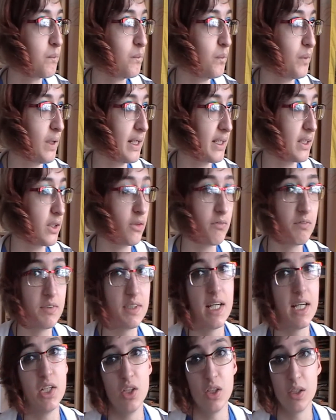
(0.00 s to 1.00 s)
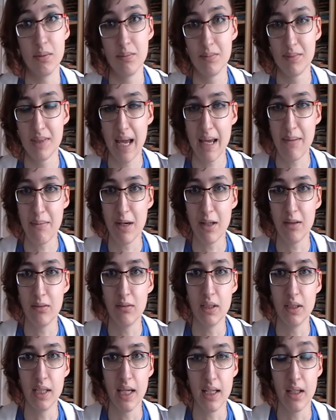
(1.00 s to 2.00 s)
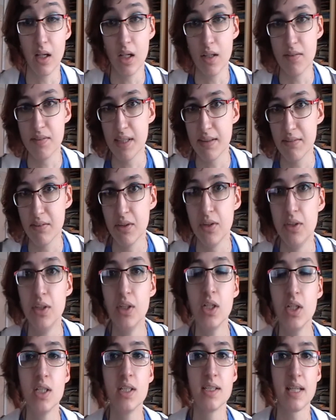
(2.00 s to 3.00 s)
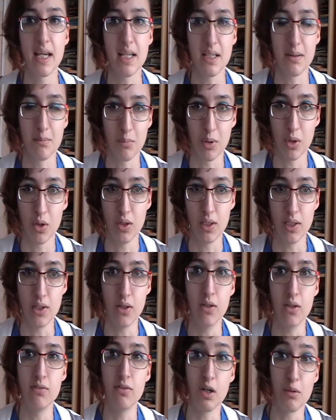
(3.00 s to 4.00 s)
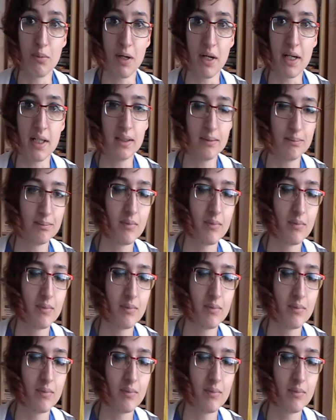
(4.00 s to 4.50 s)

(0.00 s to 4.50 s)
we had a conversation. I came out again at half seven, take my colleague off for a break.